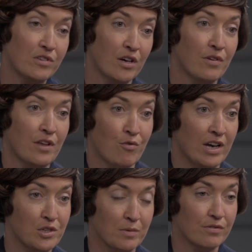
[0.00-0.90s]
over the
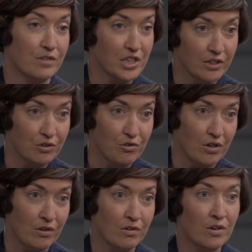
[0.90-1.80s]
arrangements for
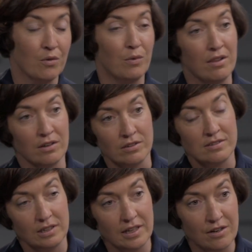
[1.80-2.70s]
children, where they're going
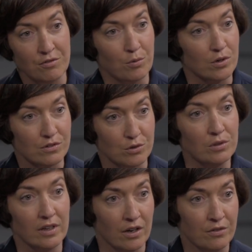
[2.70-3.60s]
to live, what school
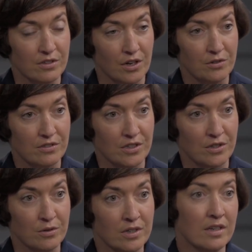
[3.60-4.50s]
they're going to go
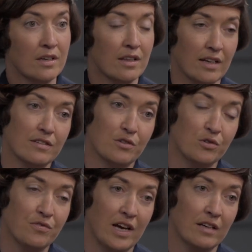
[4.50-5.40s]
to, that sort
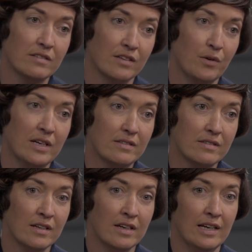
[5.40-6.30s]
of thing. So
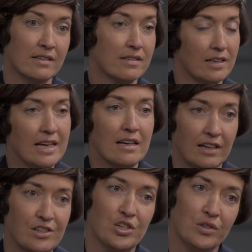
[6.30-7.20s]
it's the legal
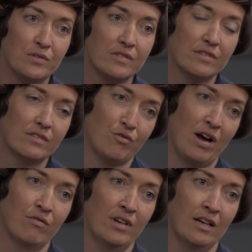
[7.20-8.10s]
issues
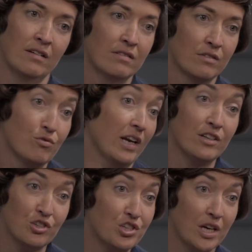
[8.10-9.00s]
surrounding
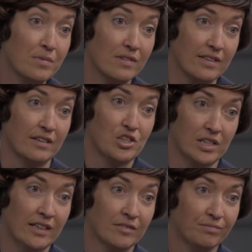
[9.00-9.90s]
relationships, essentially.